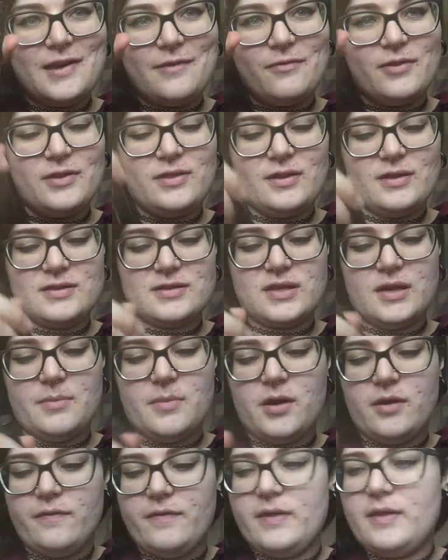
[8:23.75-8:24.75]
Everything's
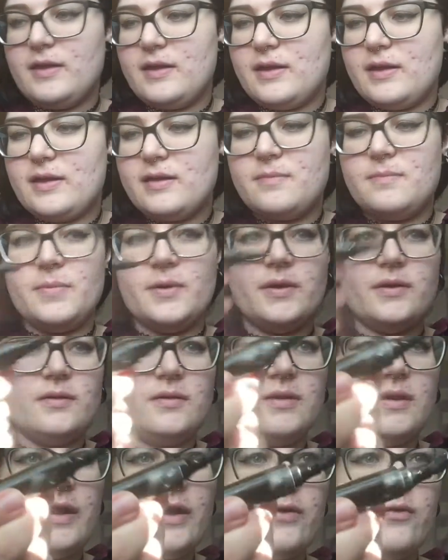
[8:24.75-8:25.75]
come off it, but
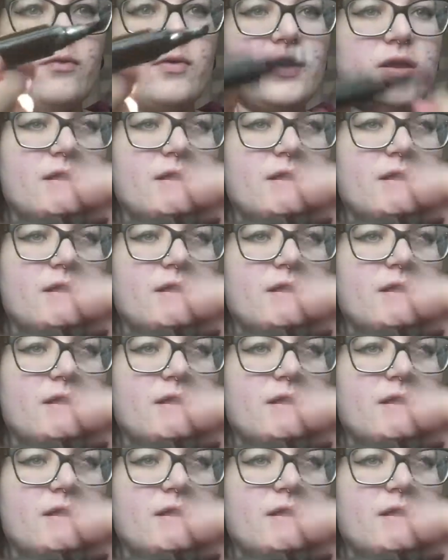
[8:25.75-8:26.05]
I